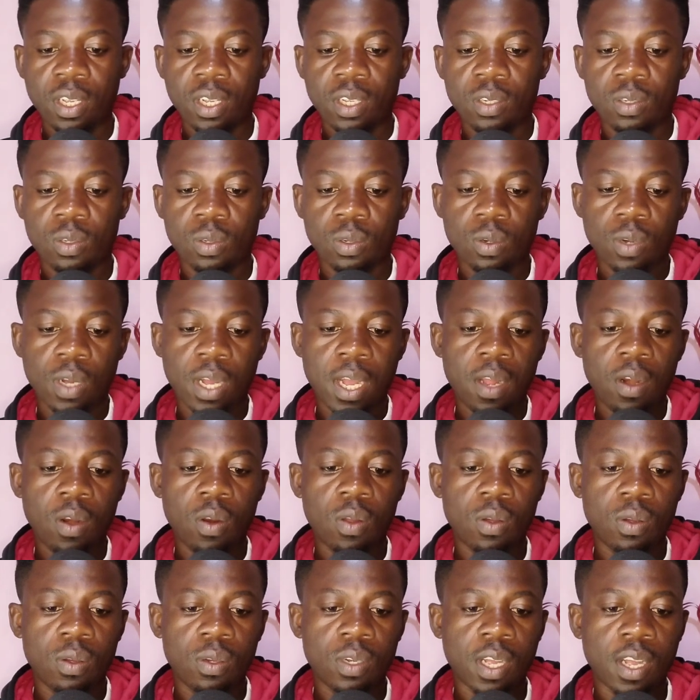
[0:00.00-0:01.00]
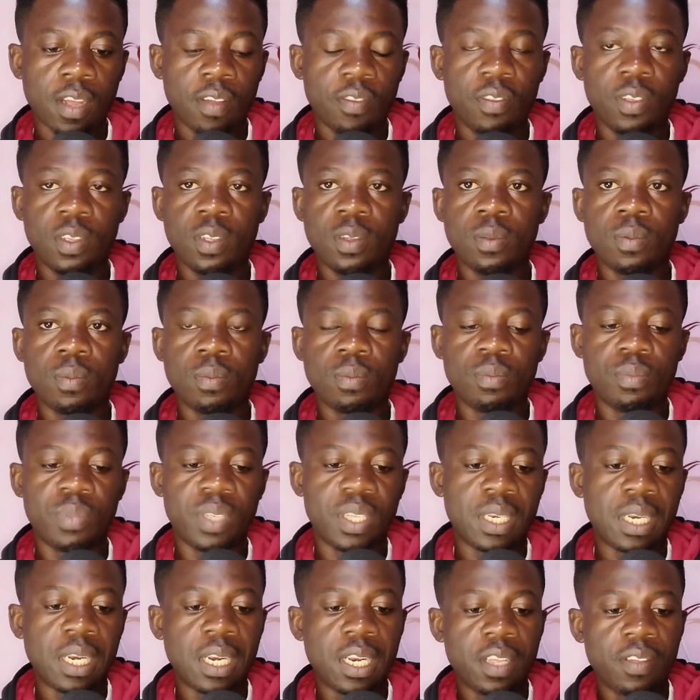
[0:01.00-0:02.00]
So how long have you
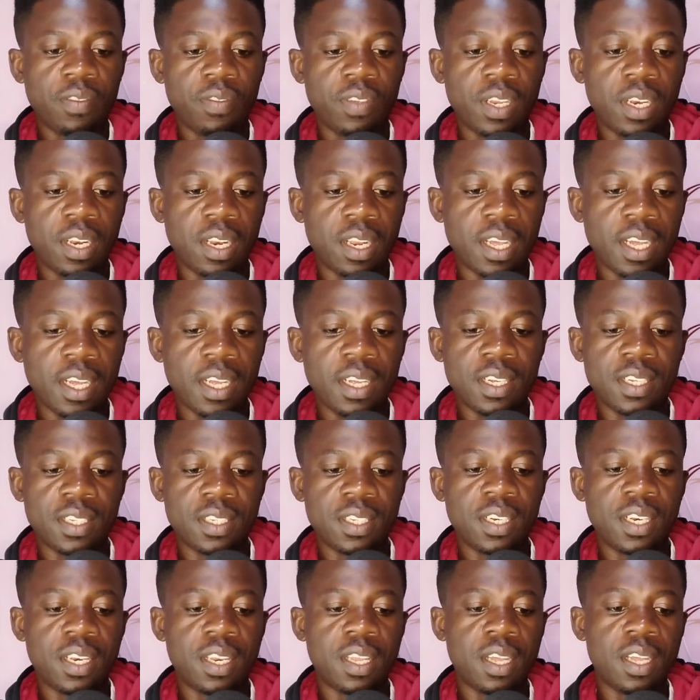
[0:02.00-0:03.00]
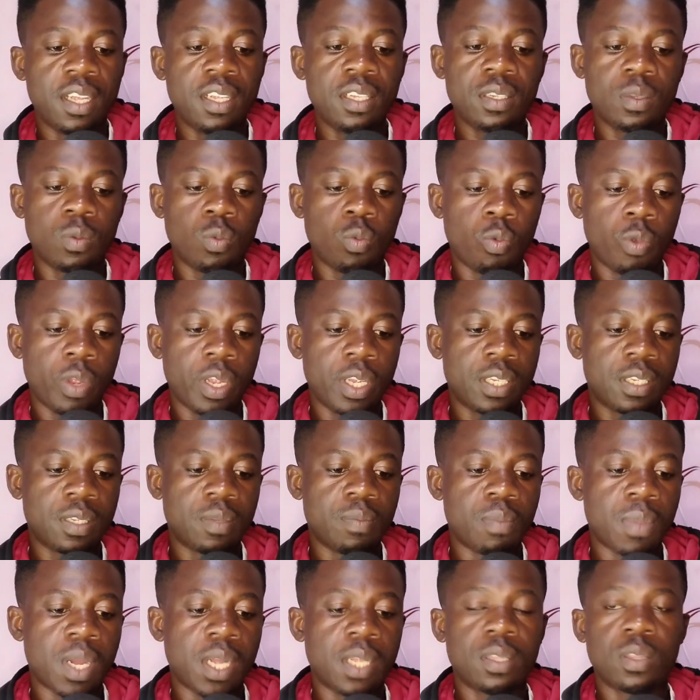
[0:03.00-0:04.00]
been living there? Is it days, weeks,
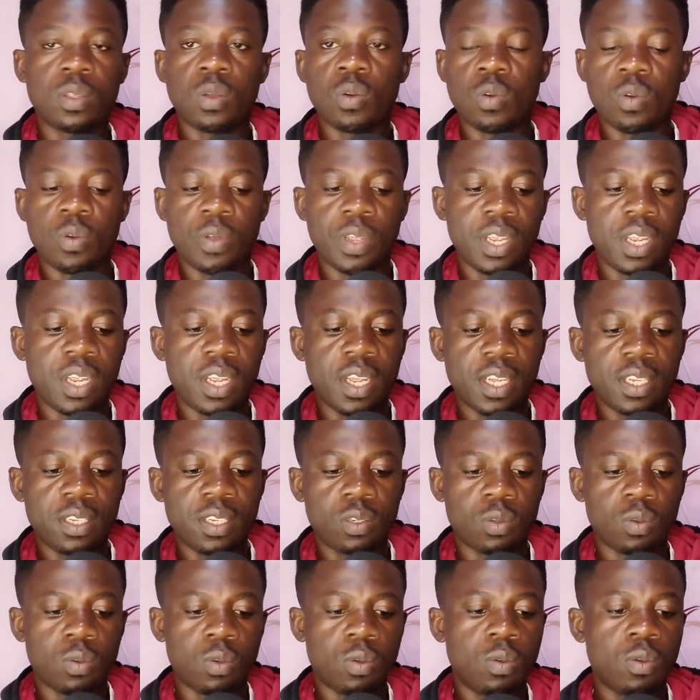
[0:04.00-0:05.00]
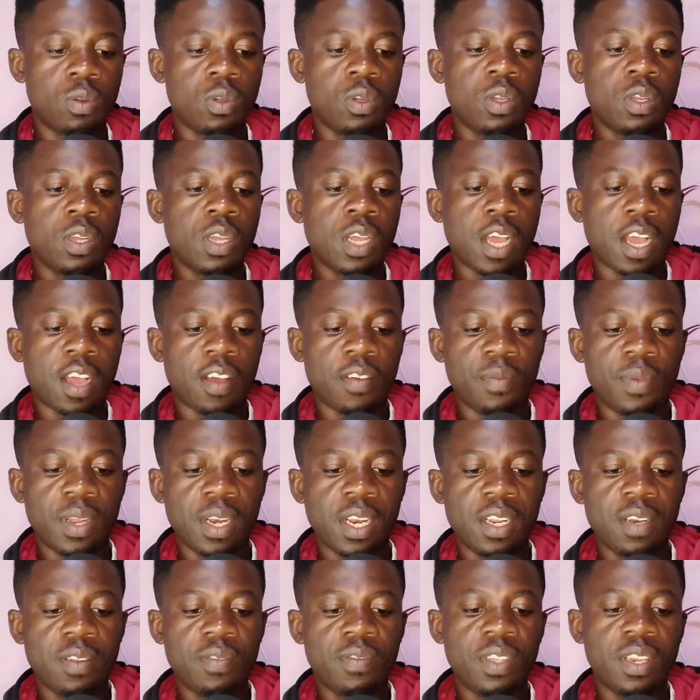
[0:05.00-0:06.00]
month, or years? So I've been
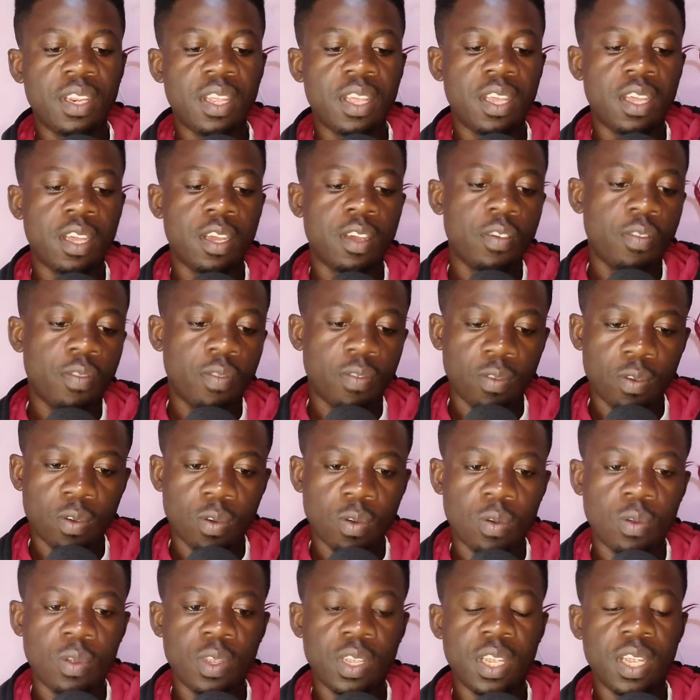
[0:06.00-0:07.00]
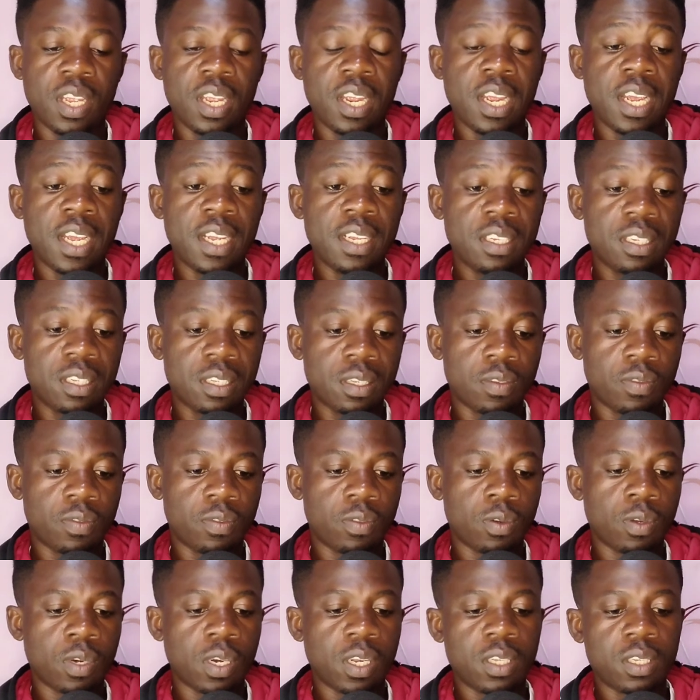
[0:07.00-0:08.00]
living here for years,
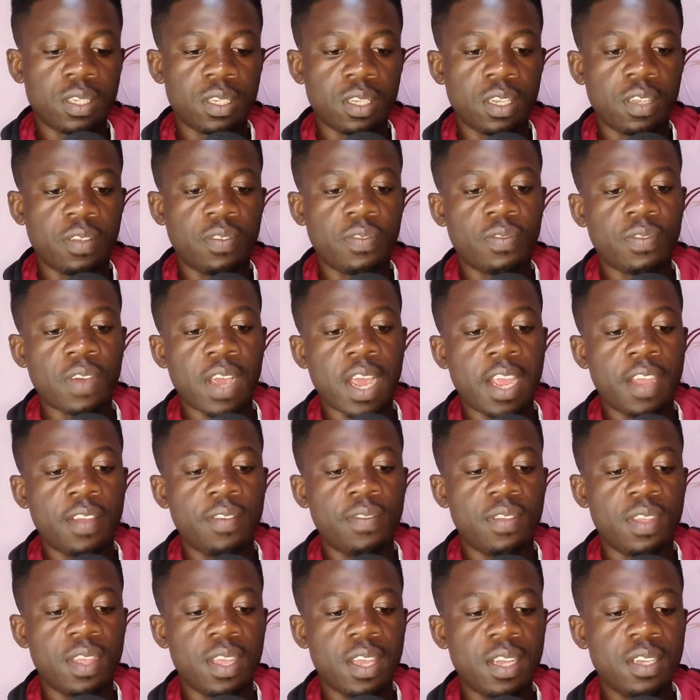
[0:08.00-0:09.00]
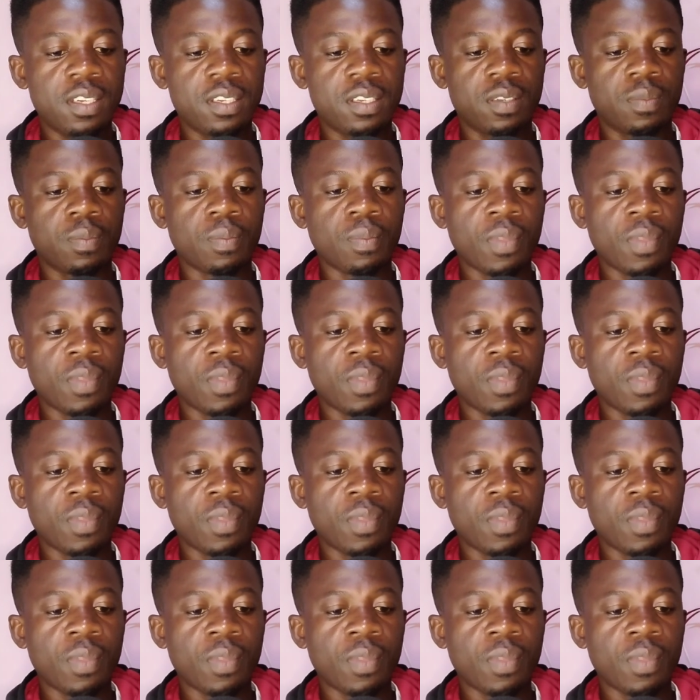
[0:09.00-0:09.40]
for let's say 5 years.